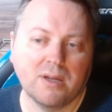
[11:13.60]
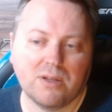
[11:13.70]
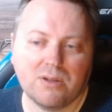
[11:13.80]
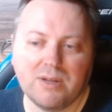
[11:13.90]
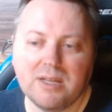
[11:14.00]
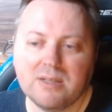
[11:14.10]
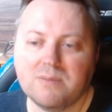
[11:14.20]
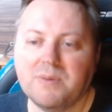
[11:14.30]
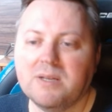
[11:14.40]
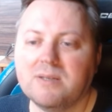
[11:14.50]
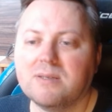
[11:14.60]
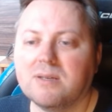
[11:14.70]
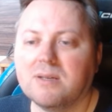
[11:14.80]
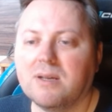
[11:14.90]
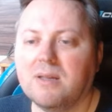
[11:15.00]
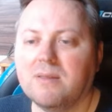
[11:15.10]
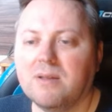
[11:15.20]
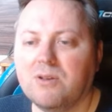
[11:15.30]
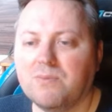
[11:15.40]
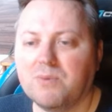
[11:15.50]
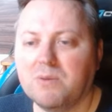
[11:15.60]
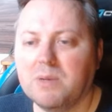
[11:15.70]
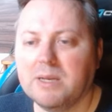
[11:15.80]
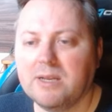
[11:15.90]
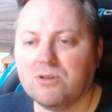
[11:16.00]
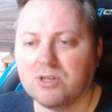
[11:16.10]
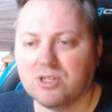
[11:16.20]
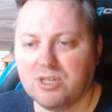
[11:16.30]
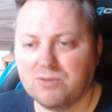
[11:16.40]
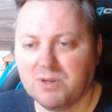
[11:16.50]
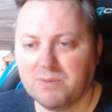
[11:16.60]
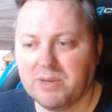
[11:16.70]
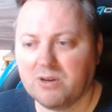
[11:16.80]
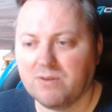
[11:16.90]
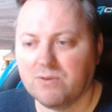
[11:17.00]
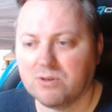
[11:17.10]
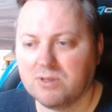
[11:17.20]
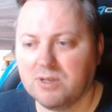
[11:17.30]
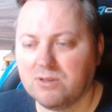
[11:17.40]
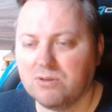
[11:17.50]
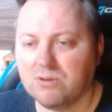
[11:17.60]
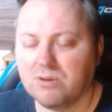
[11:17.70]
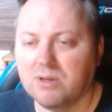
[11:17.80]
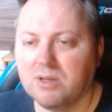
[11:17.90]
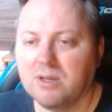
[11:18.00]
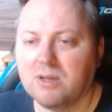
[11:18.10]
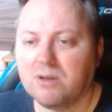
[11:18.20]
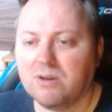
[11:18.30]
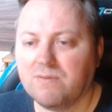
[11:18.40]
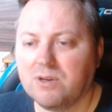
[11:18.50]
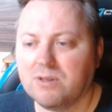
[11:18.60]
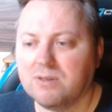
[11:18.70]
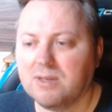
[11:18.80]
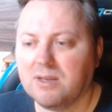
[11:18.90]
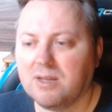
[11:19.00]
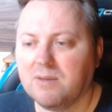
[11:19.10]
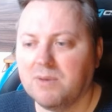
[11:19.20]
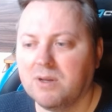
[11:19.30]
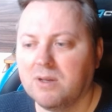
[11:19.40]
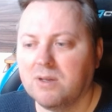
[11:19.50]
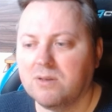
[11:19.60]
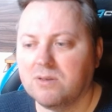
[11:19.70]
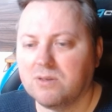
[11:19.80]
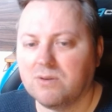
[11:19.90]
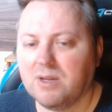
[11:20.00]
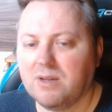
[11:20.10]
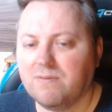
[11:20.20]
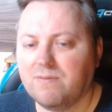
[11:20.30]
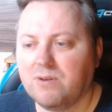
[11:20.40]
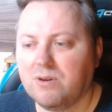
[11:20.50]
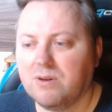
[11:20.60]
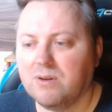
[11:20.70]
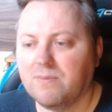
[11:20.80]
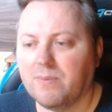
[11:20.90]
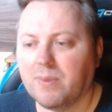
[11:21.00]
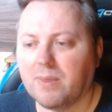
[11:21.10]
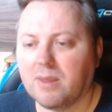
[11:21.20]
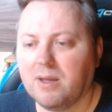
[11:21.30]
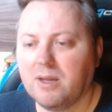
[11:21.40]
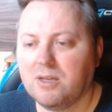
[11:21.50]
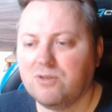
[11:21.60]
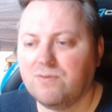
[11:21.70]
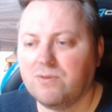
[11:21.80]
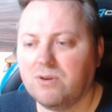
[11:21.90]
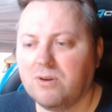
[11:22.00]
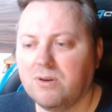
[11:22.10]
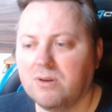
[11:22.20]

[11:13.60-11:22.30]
You gain space, and then you probably need to exchange one pair of rooks, yeah, to convert this endgame. So a4, h4,